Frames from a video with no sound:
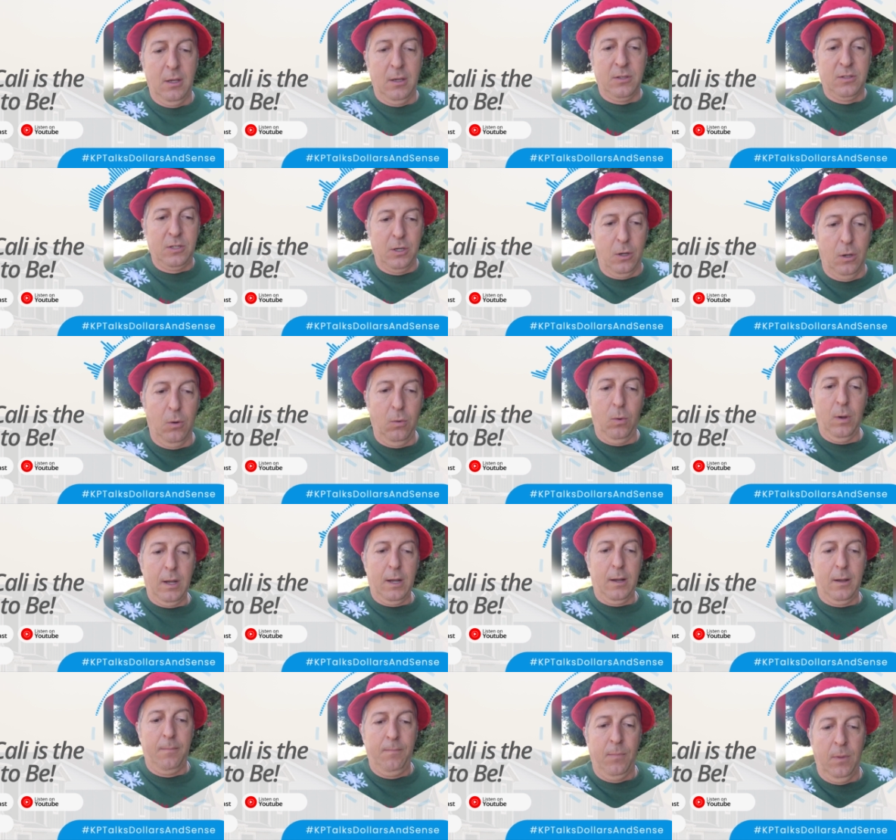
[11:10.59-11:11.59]
So
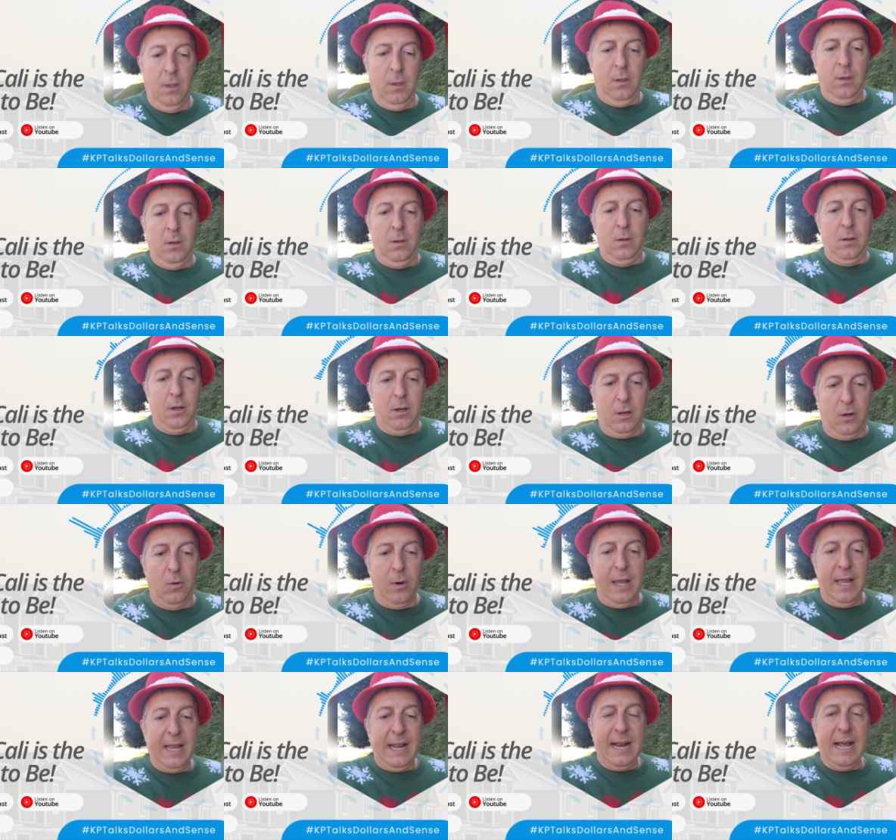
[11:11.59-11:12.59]
uh, uh,
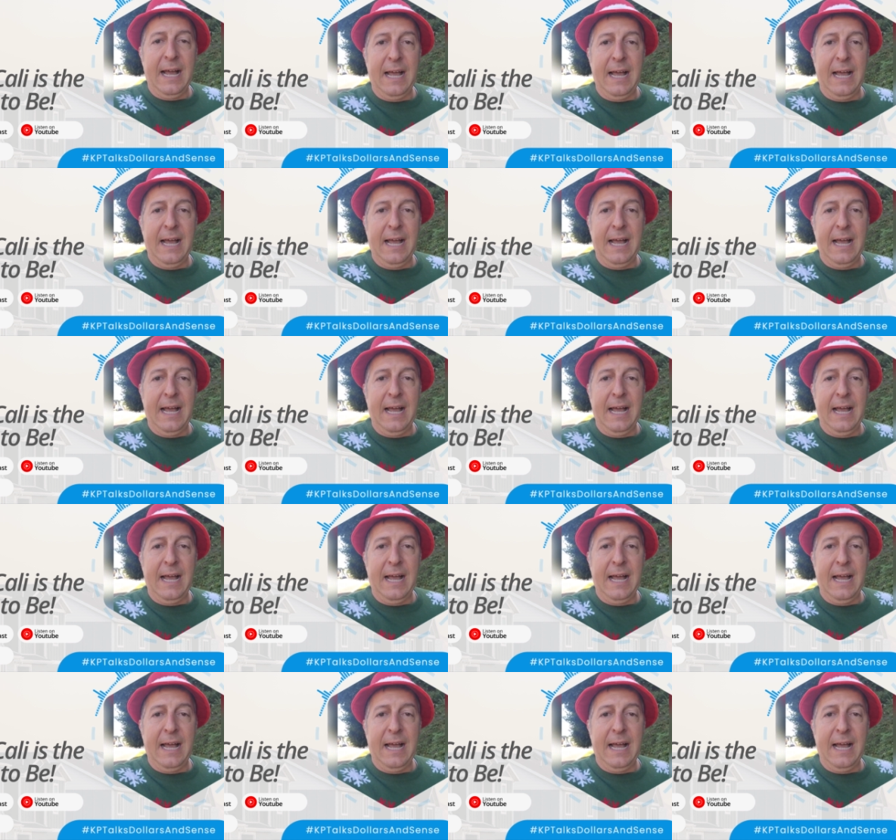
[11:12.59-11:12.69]
Greg and